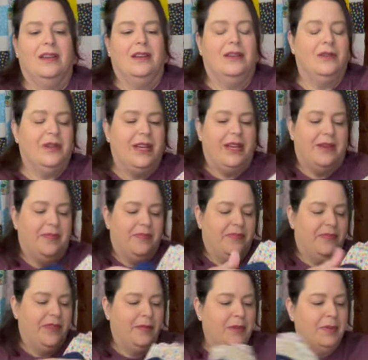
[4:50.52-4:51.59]
Okay,
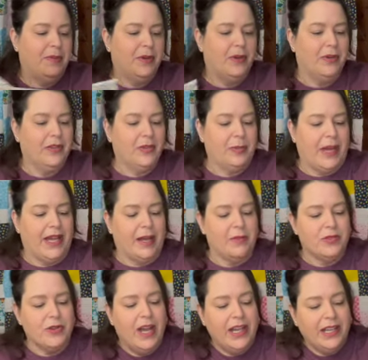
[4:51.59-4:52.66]
let me put all this back. I'm
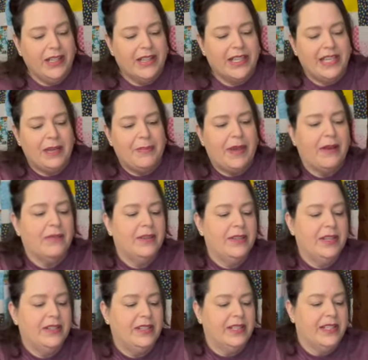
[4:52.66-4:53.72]
trying to keep
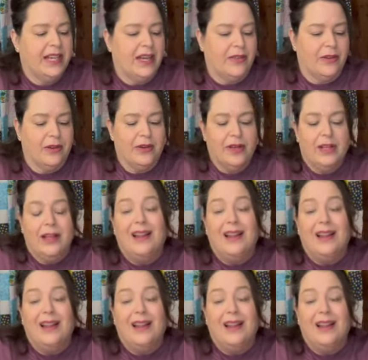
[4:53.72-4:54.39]
everything together